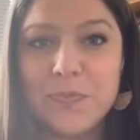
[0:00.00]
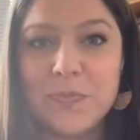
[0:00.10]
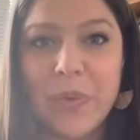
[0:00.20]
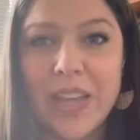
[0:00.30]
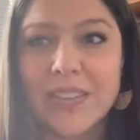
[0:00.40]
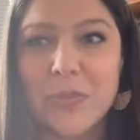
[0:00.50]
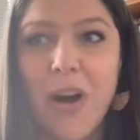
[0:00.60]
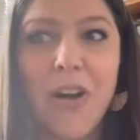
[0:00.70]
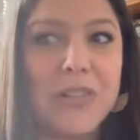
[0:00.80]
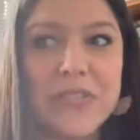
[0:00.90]
because while
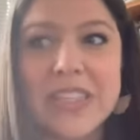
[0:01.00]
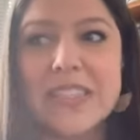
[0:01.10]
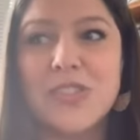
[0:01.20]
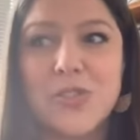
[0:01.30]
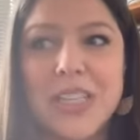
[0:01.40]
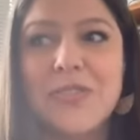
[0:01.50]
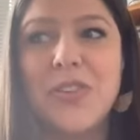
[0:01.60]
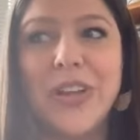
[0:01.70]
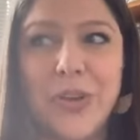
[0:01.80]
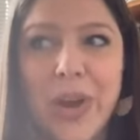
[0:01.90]
all of this is
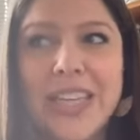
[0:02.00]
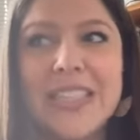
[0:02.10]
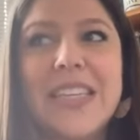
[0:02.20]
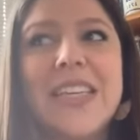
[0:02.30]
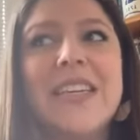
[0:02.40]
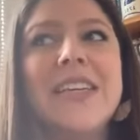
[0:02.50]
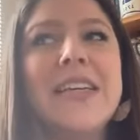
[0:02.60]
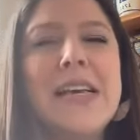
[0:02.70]
stressful and crazy,